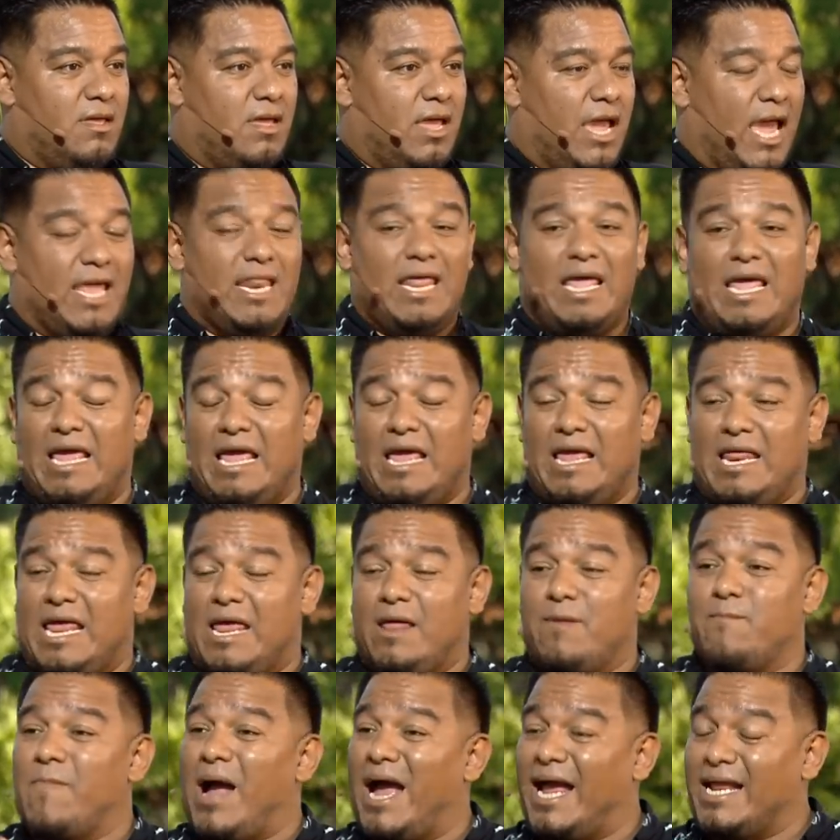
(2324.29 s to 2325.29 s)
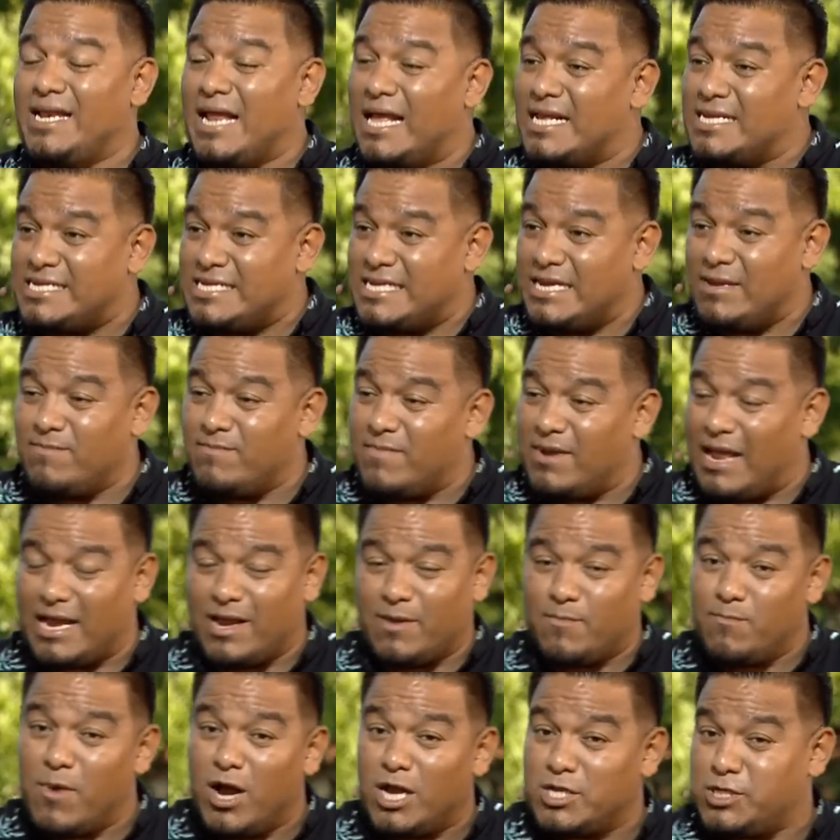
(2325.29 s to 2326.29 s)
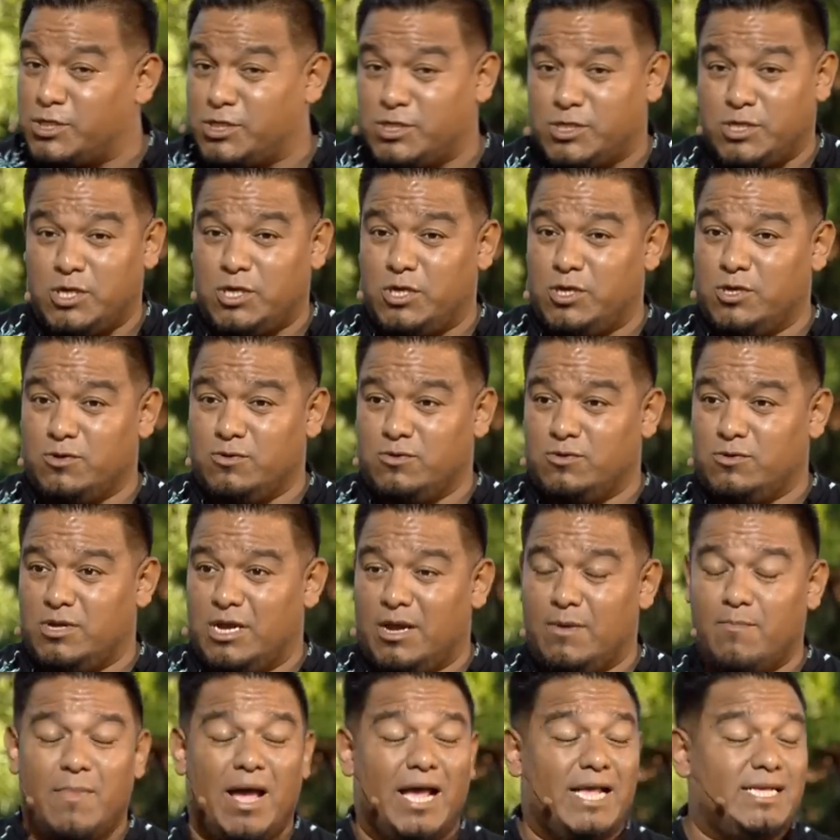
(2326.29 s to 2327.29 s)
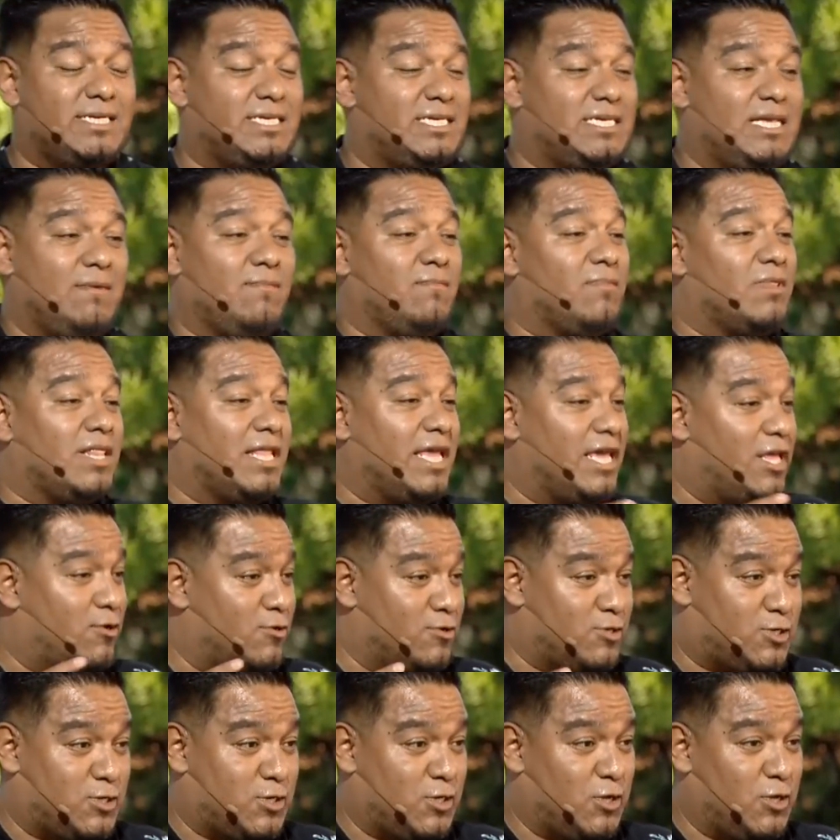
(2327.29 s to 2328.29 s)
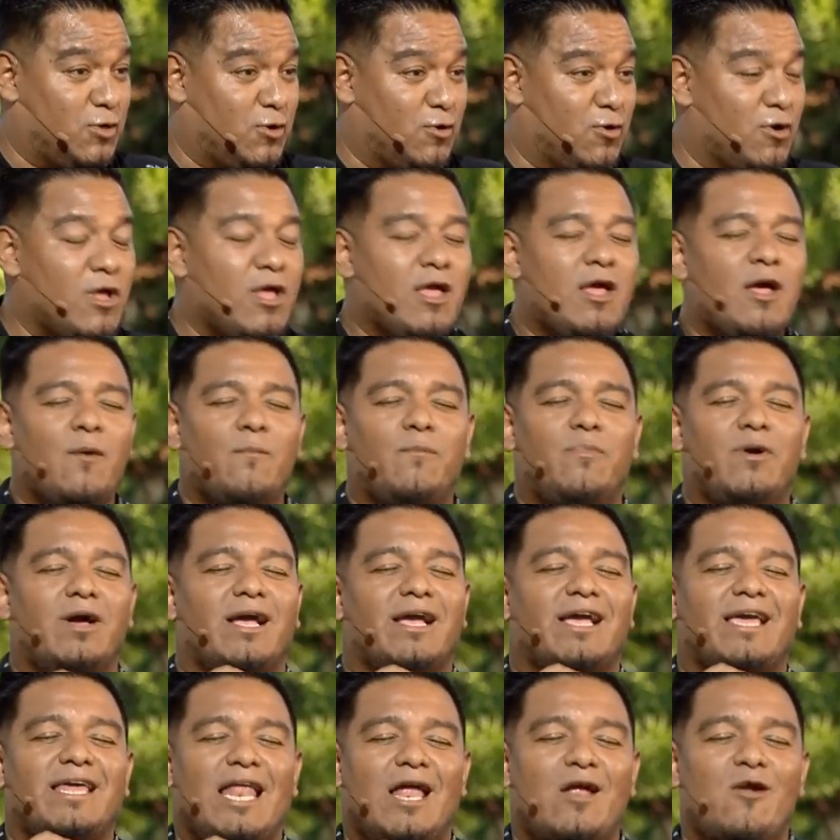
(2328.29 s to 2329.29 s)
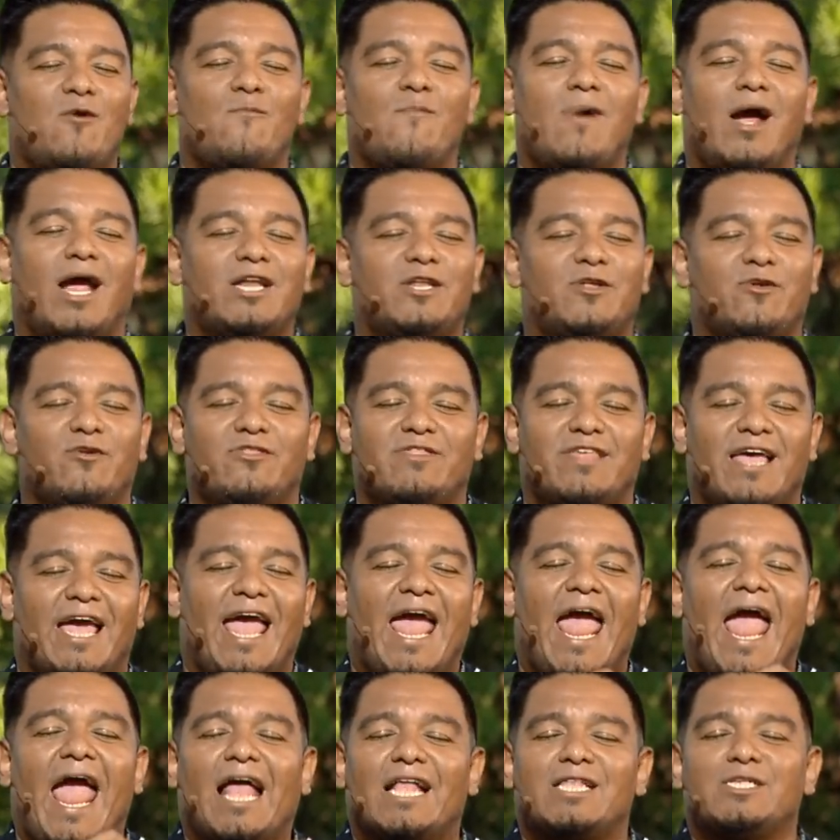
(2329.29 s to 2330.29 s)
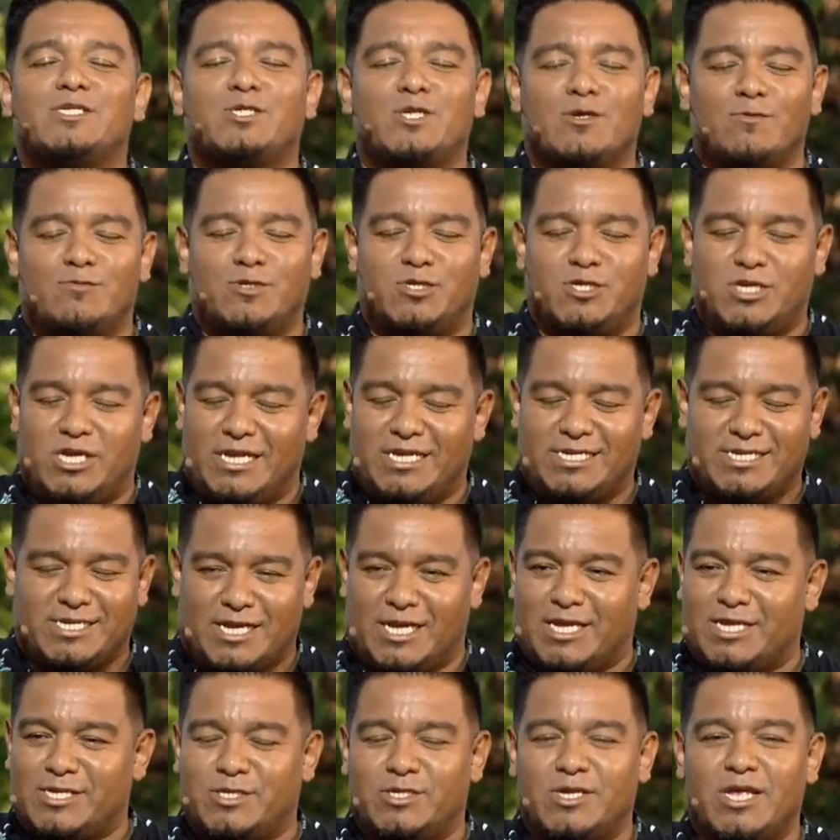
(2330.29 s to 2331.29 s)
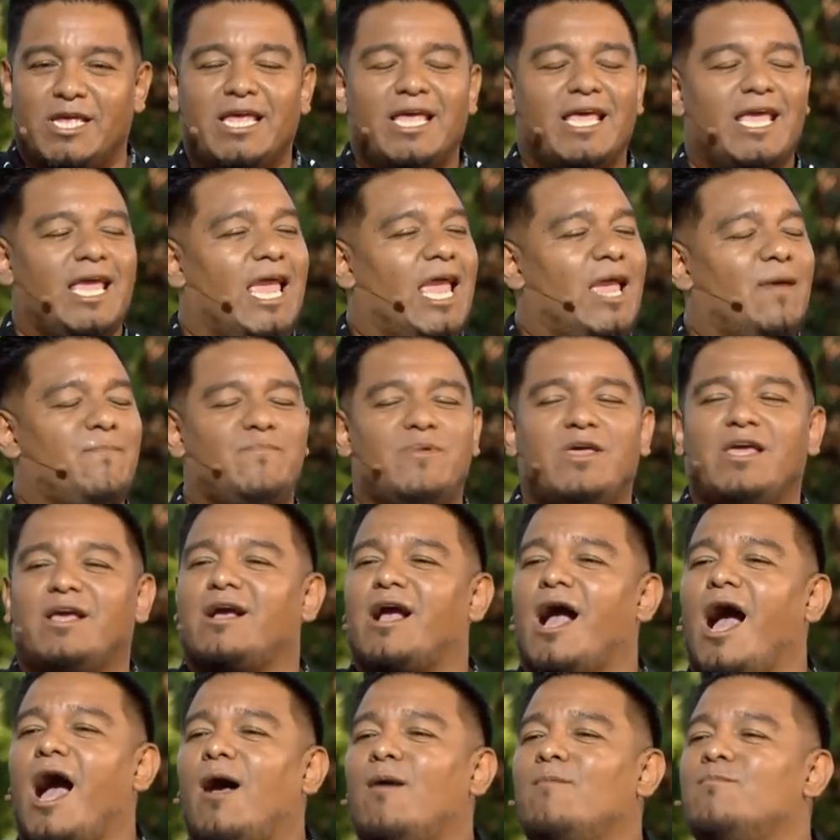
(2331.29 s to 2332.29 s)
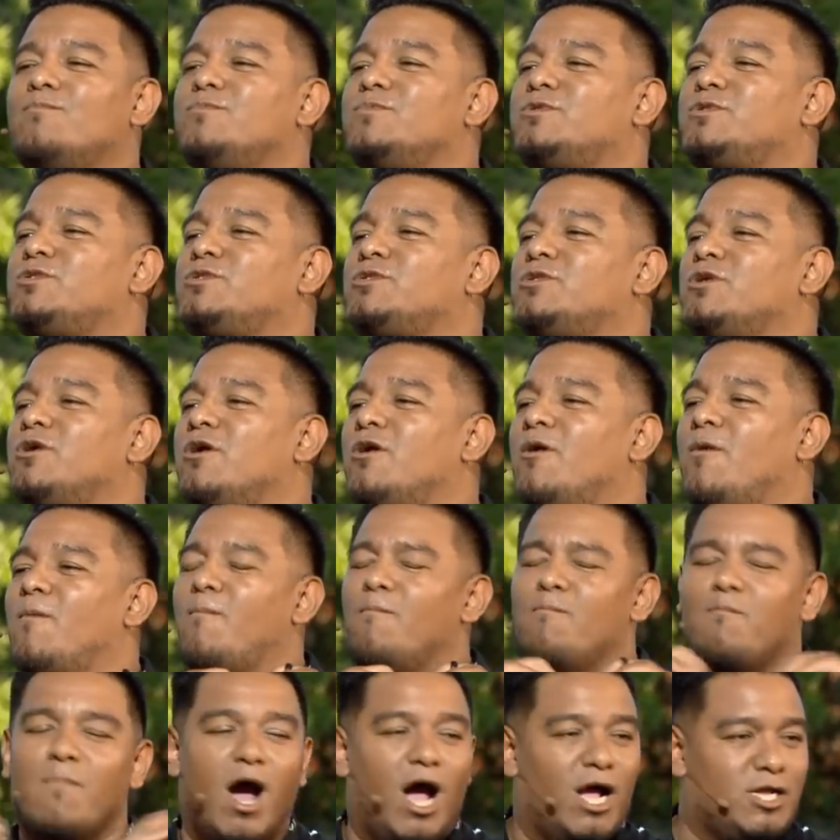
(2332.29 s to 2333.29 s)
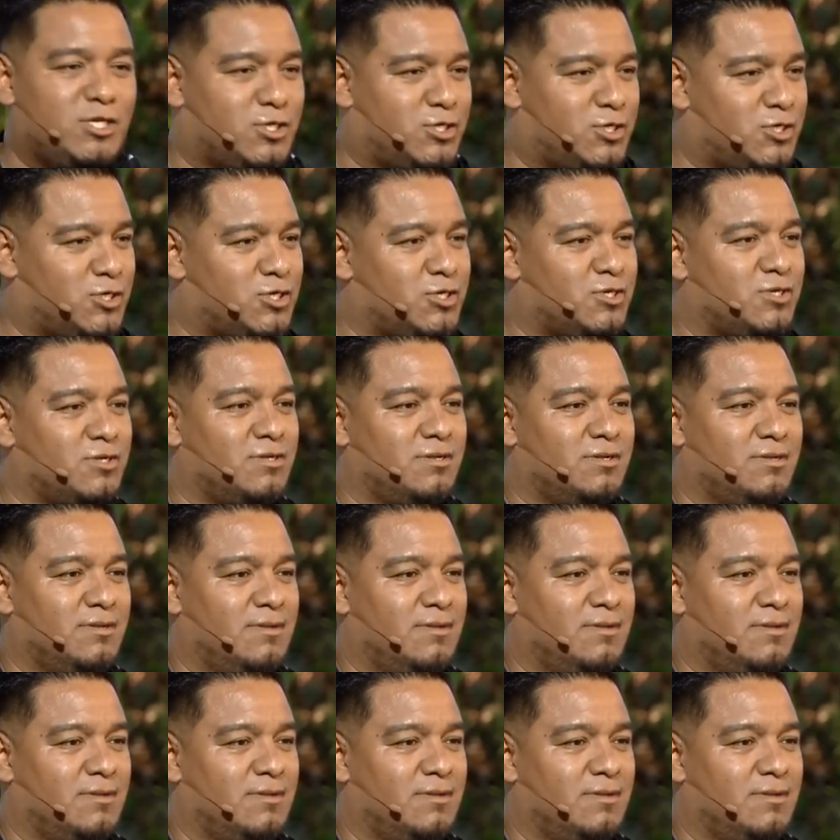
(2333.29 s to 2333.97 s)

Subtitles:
And it might not seem like much to you. It might seem little to you. But can I remind you, in the hands of Jesus, it becomes much.